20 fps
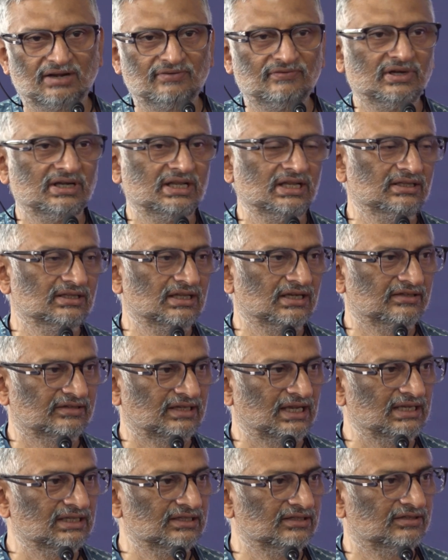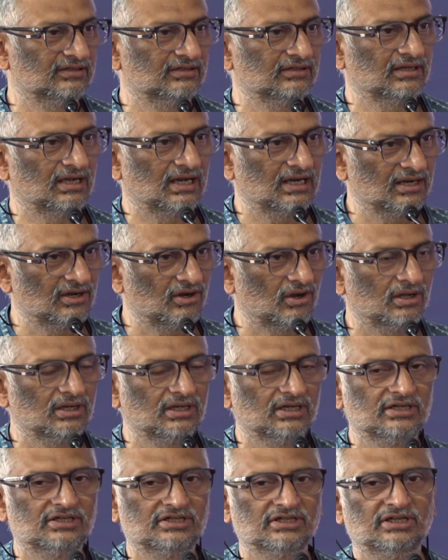converting that science and
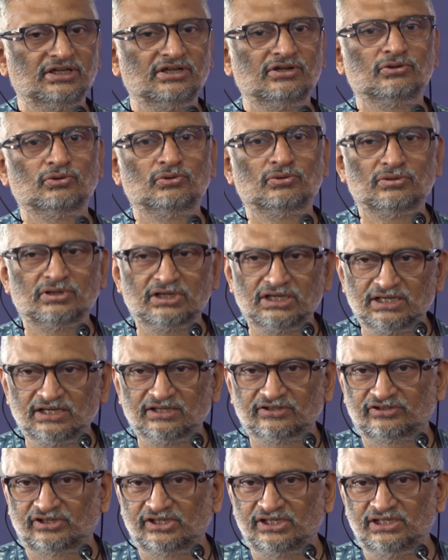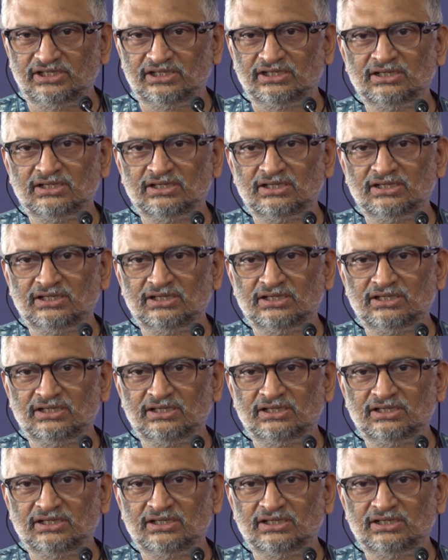knowledge into industry,